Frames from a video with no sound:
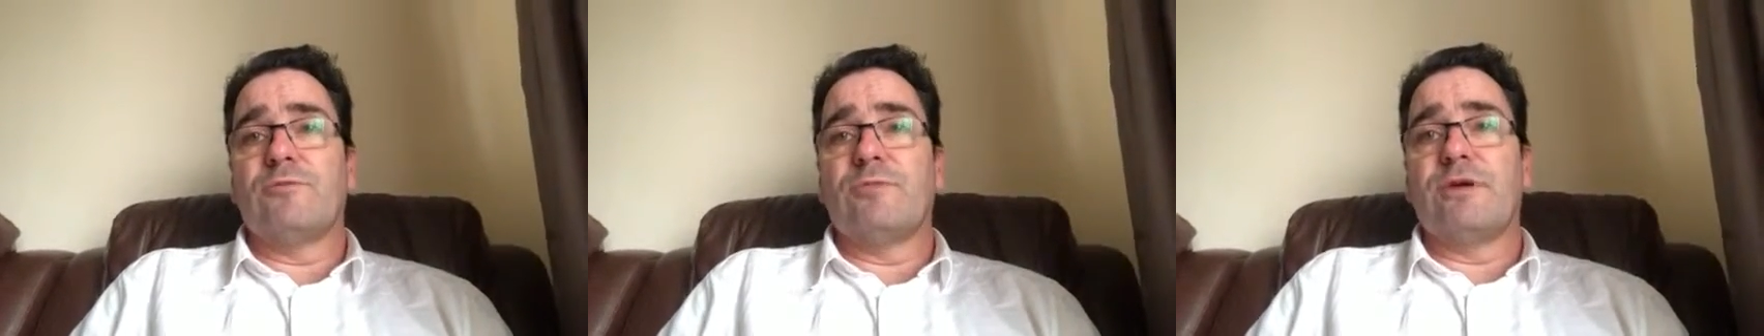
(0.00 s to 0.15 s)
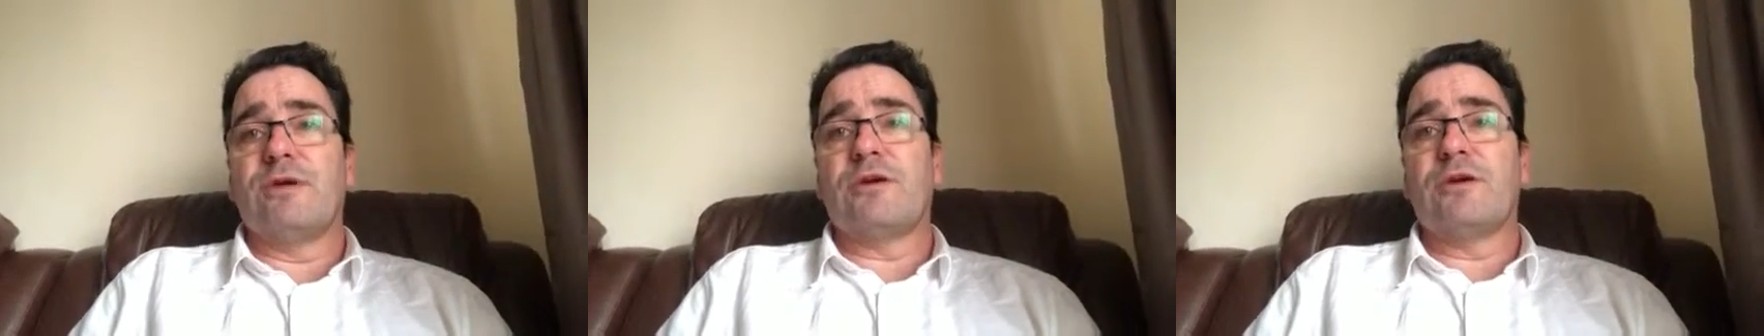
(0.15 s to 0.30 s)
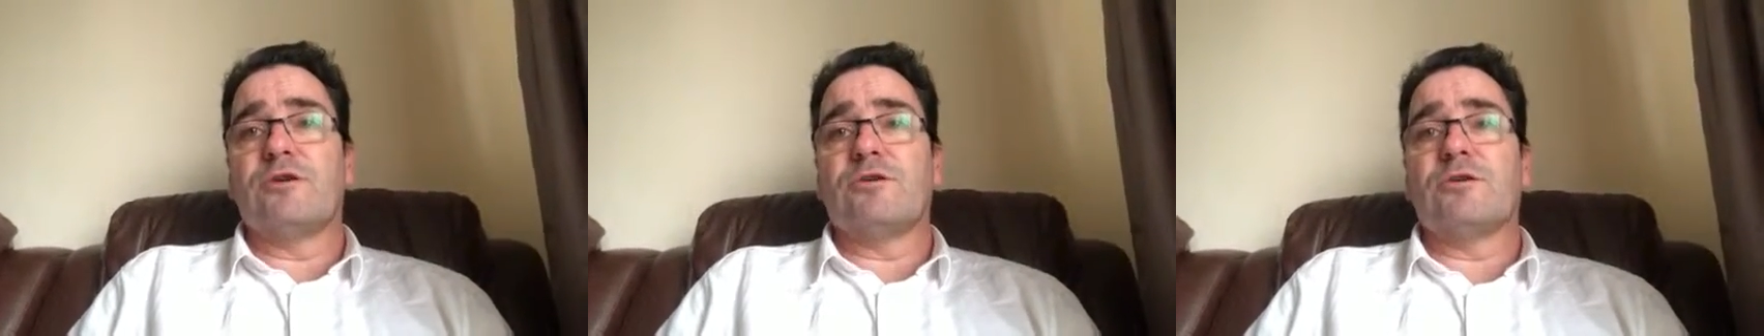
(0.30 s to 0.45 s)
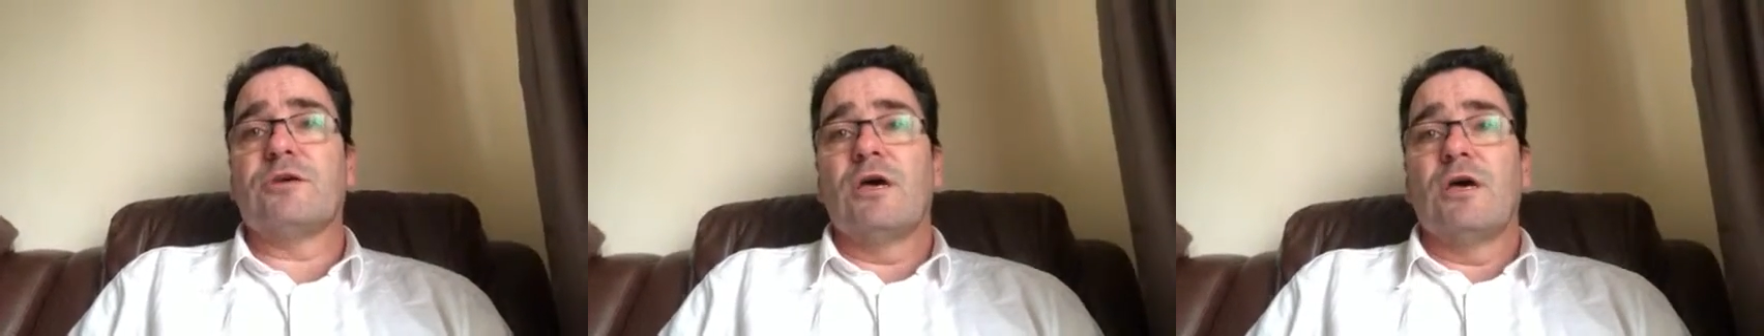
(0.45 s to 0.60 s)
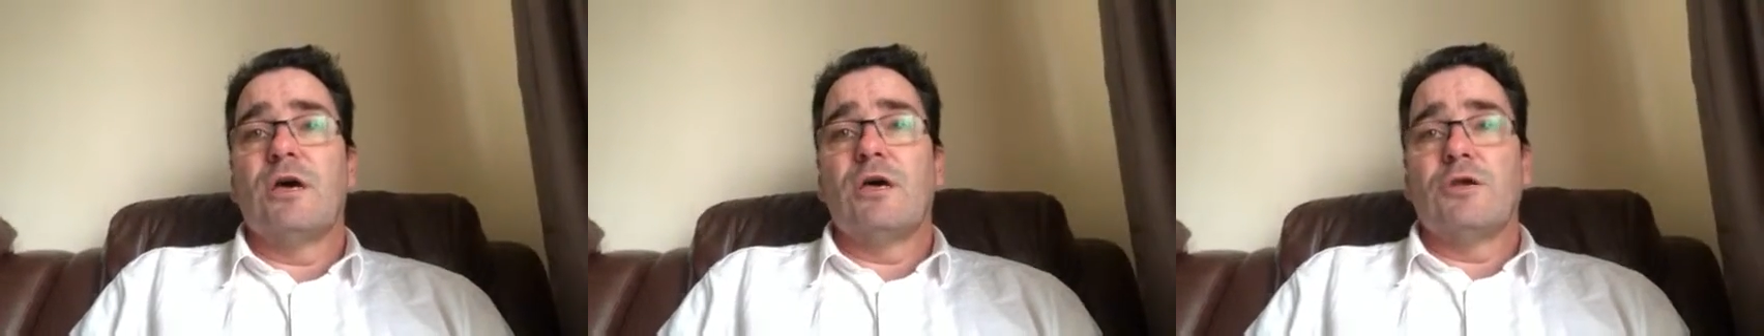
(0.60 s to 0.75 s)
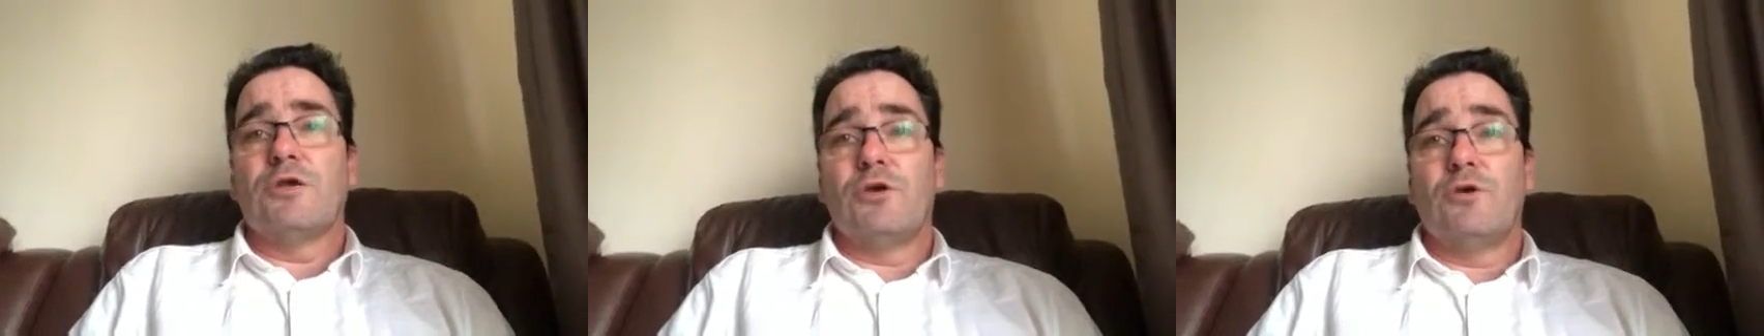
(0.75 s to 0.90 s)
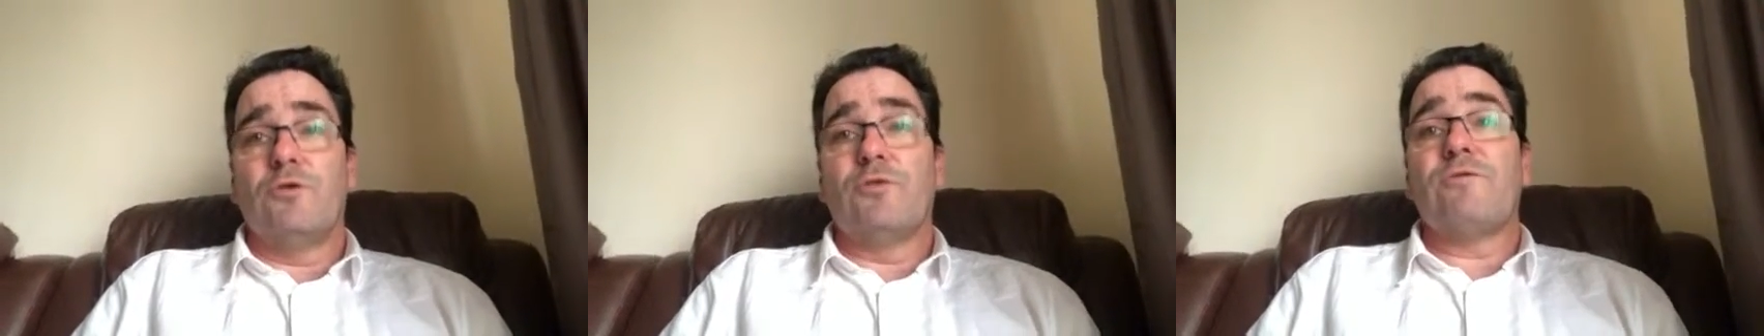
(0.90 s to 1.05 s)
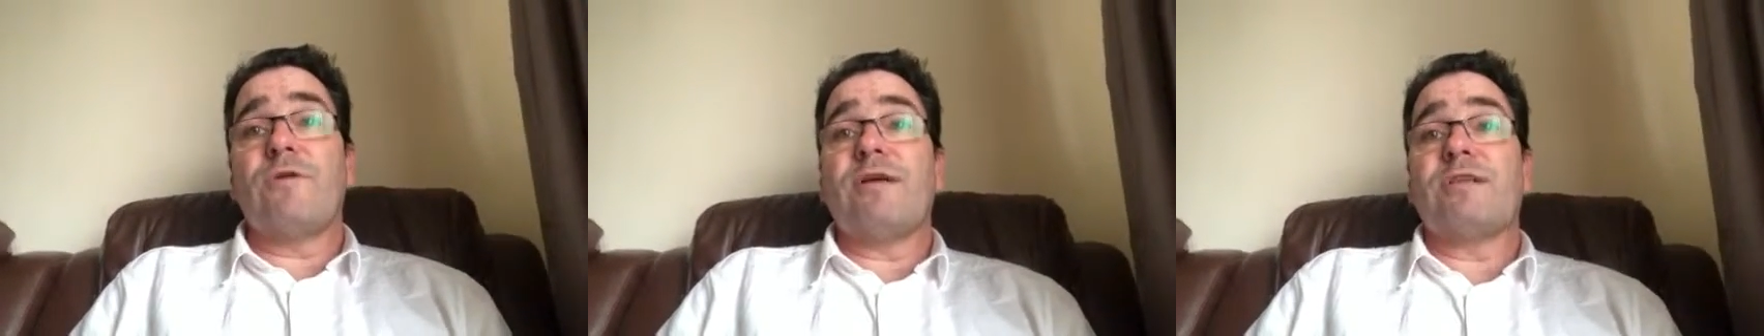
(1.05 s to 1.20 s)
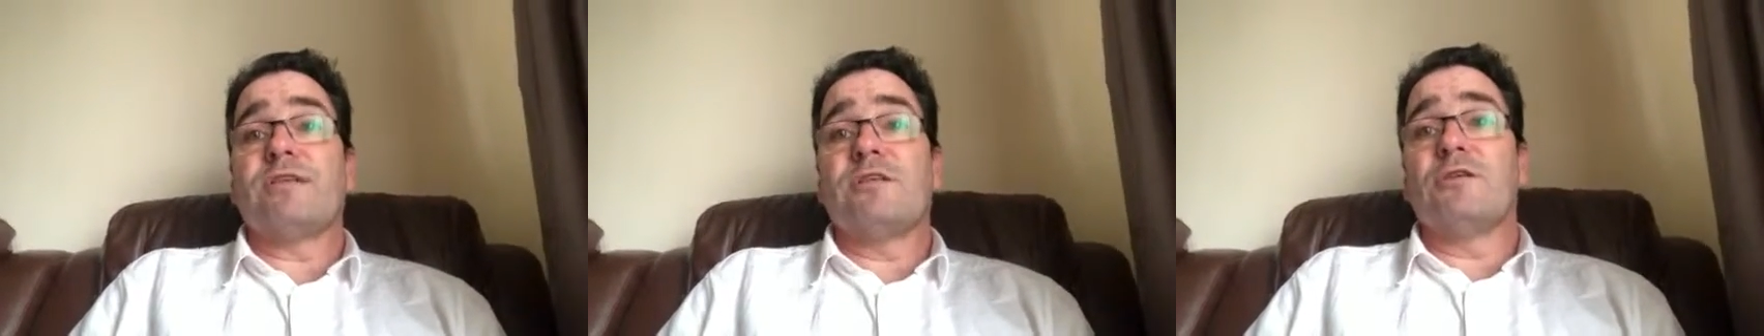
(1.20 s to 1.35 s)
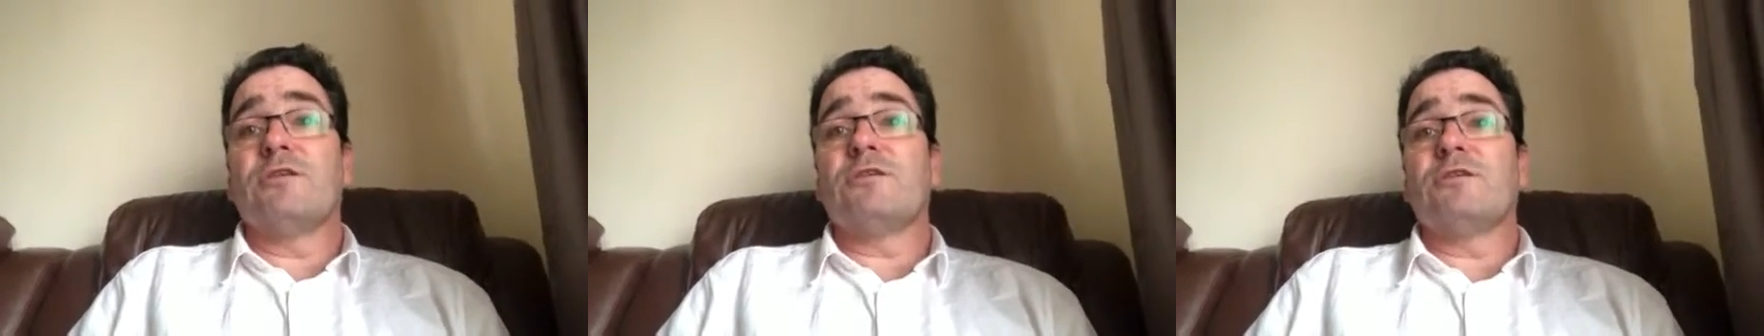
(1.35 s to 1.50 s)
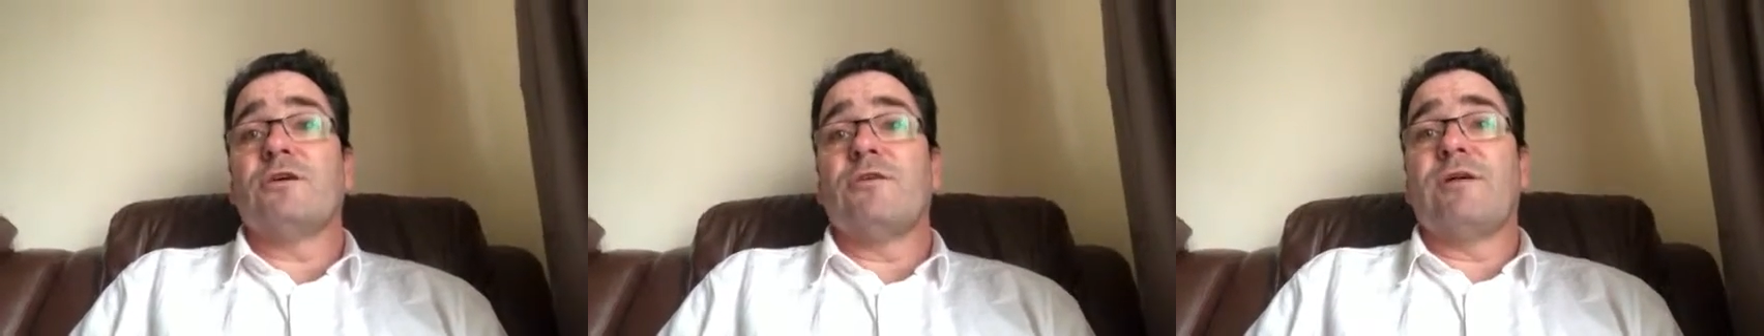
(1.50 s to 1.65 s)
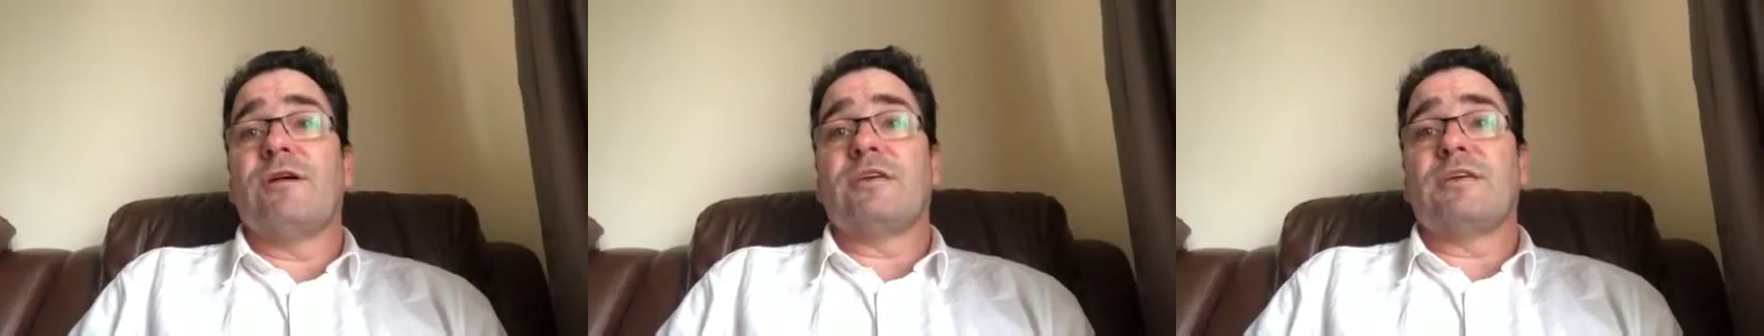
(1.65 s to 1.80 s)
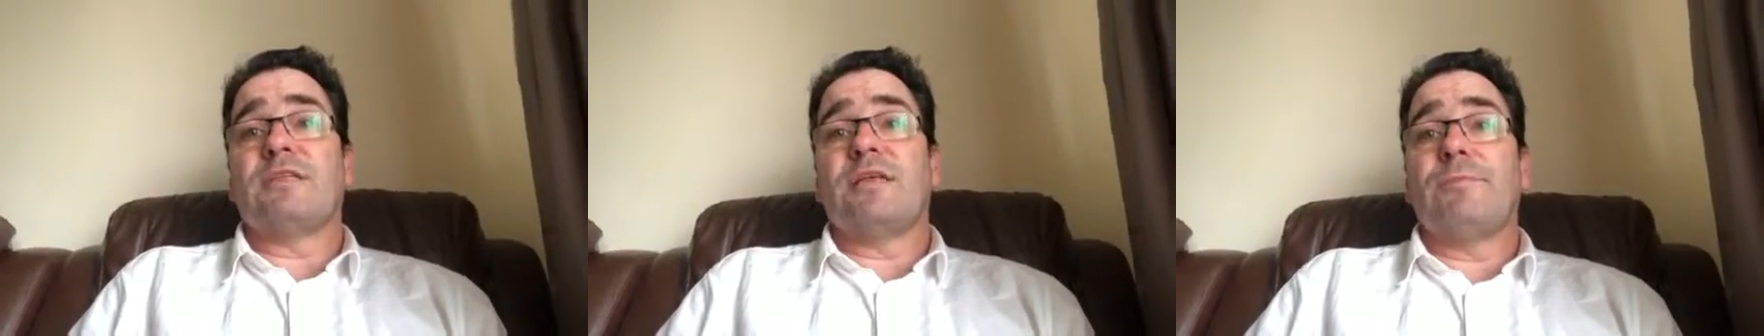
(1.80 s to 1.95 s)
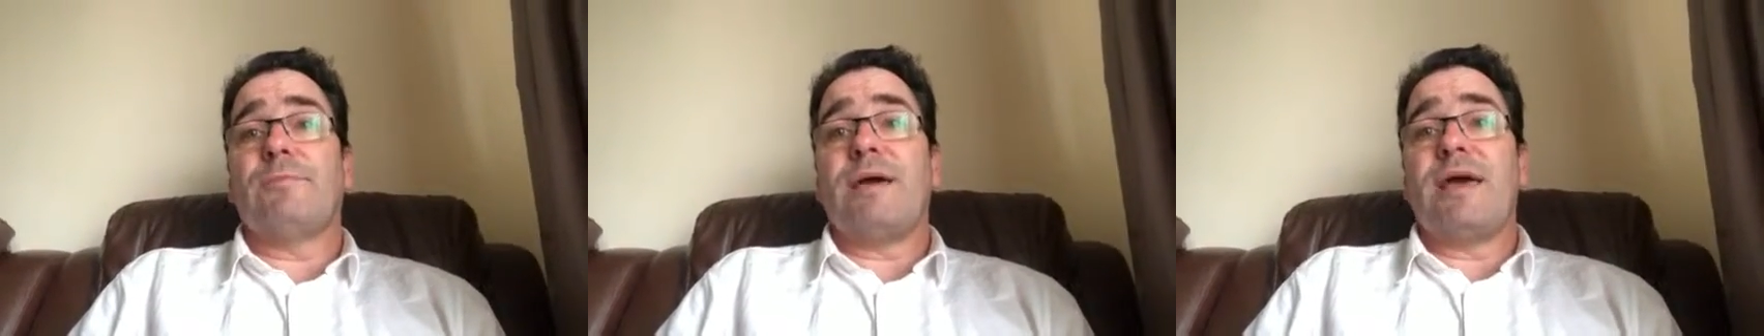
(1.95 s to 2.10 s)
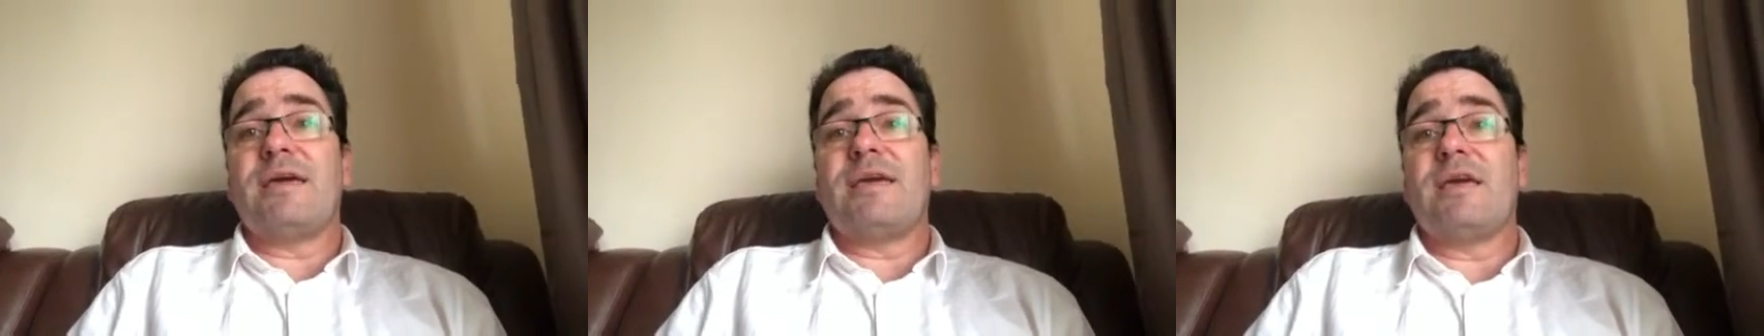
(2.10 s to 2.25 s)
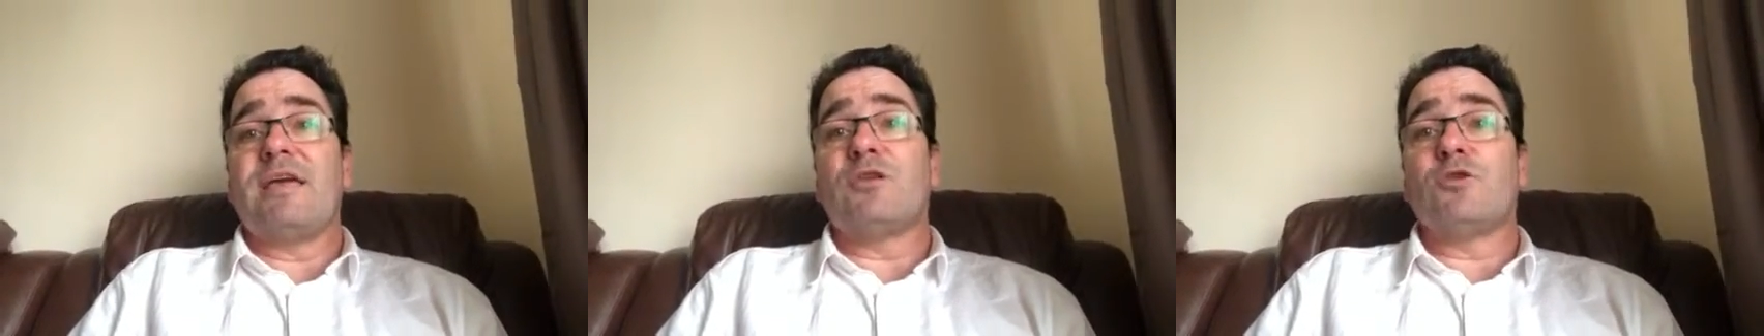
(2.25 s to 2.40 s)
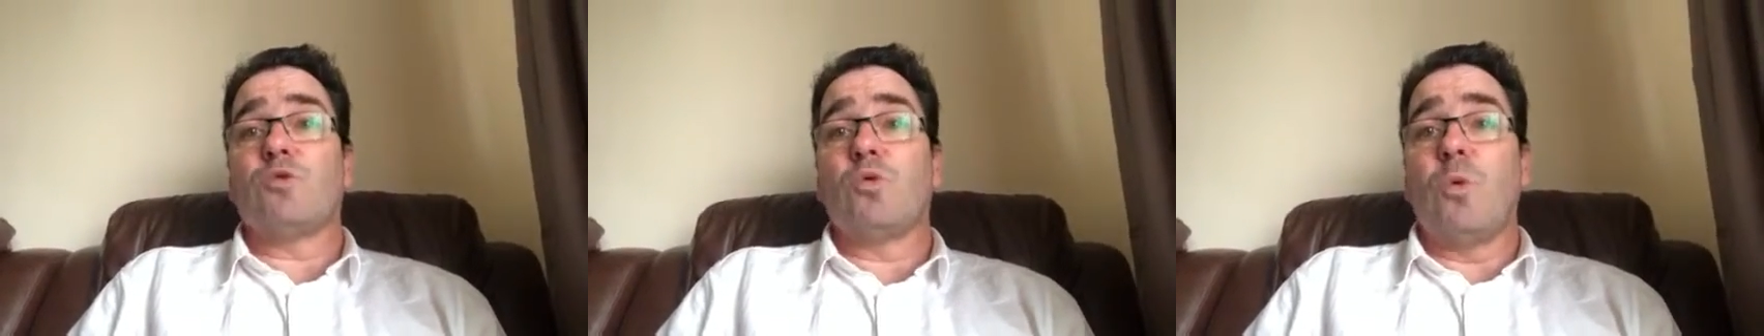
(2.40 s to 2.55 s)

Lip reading: because you, the residents, are actually paying